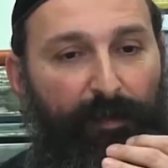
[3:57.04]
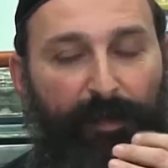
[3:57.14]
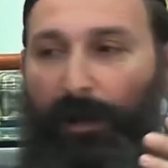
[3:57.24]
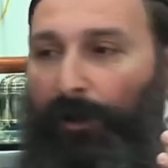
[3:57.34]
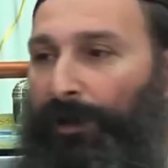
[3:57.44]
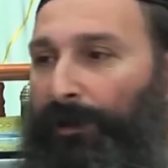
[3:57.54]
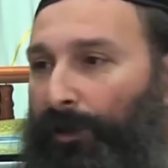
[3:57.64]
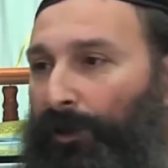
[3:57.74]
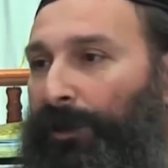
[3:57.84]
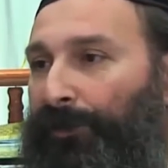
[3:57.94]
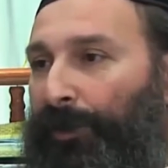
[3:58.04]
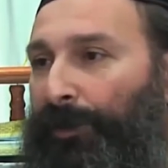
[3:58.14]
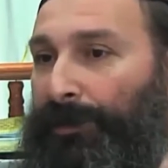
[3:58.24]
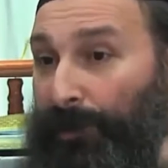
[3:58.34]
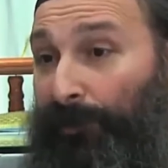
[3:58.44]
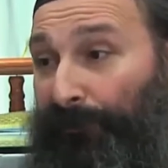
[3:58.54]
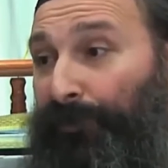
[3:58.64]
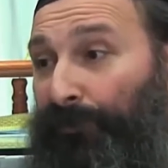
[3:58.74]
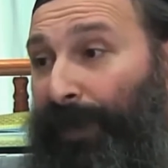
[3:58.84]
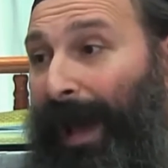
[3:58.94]
You know, in the early 30s, there were a
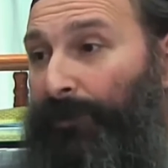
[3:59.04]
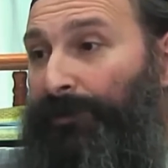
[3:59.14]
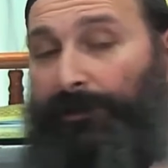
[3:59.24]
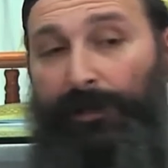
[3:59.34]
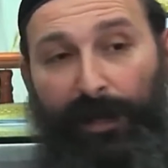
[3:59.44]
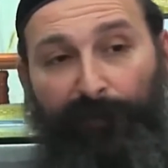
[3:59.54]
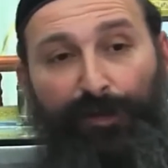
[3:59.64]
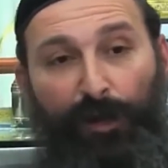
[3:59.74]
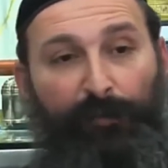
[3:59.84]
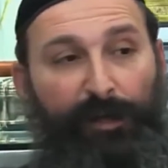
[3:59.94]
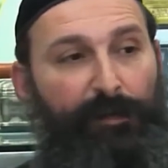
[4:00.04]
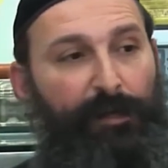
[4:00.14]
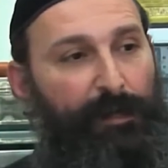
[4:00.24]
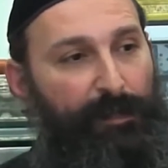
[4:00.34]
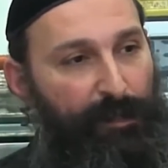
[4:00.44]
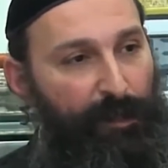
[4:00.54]
few thousands that left Germany. They did it